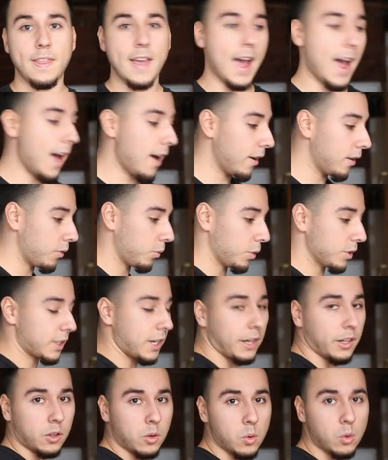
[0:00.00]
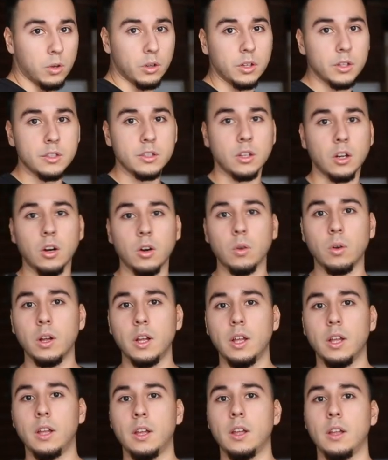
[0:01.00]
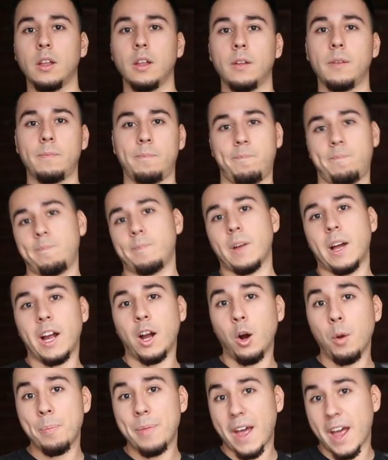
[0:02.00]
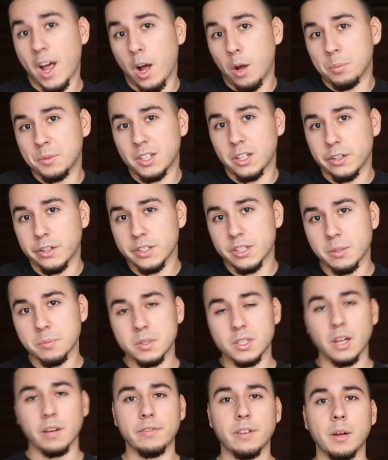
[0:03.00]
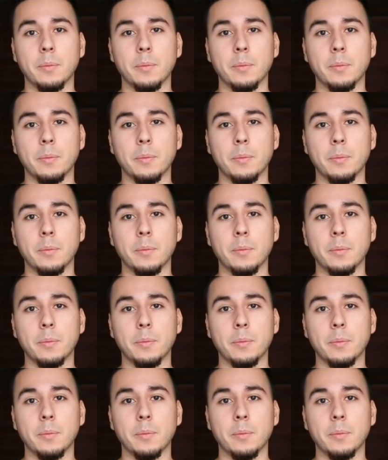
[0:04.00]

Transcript: that was kind of cool. So I hope that helped clear some stuff